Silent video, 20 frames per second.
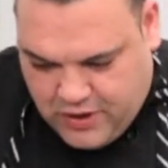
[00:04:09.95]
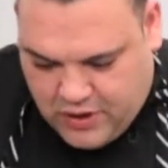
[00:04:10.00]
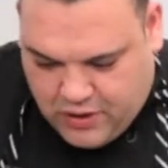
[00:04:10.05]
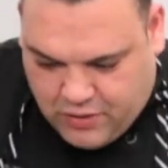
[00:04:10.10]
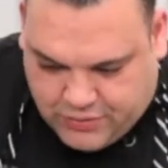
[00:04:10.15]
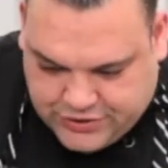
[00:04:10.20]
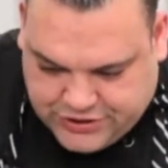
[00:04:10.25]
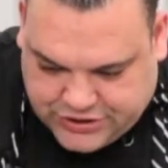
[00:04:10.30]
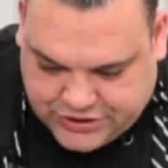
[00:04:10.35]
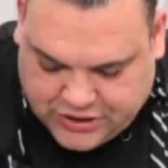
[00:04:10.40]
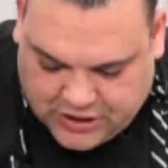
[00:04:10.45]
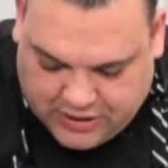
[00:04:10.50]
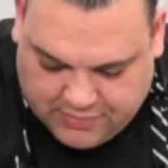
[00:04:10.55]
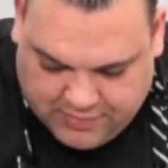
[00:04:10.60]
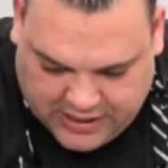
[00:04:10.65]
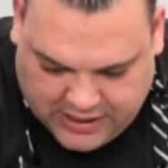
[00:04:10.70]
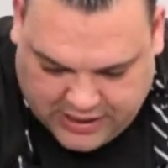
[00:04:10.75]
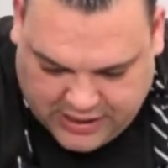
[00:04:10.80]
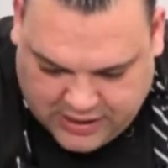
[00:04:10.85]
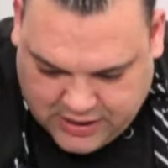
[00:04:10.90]
which is going to
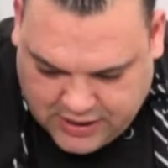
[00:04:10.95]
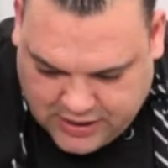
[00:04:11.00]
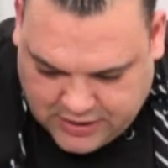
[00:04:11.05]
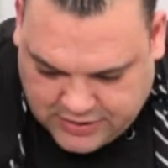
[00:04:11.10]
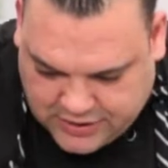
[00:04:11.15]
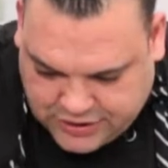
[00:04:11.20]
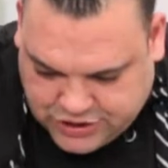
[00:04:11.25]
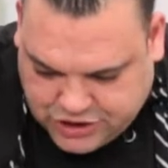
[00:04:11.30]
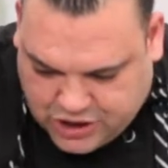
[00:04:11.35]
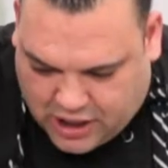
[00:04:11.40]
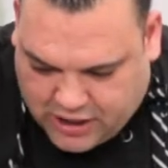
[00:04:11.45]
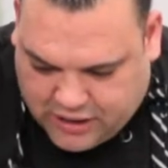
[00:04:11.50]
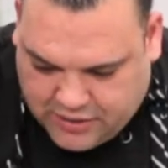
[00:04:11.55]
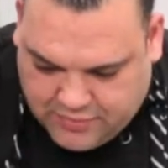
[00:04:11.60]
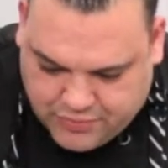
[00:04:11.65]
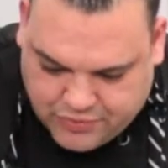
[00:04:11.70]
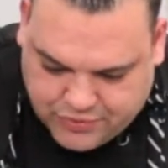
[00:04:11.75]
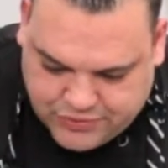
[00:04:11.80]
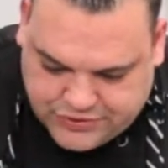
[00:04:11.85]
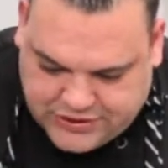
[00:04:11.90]
be the chocolate
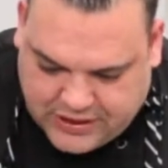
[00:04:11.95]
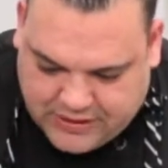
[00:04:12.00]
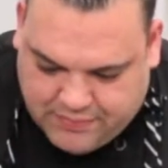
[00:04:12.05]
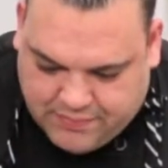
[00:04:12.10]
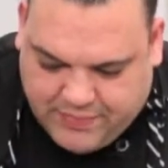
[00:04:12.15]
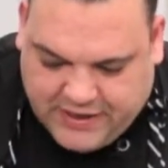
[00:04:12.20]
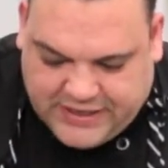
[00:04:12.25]
mousse, and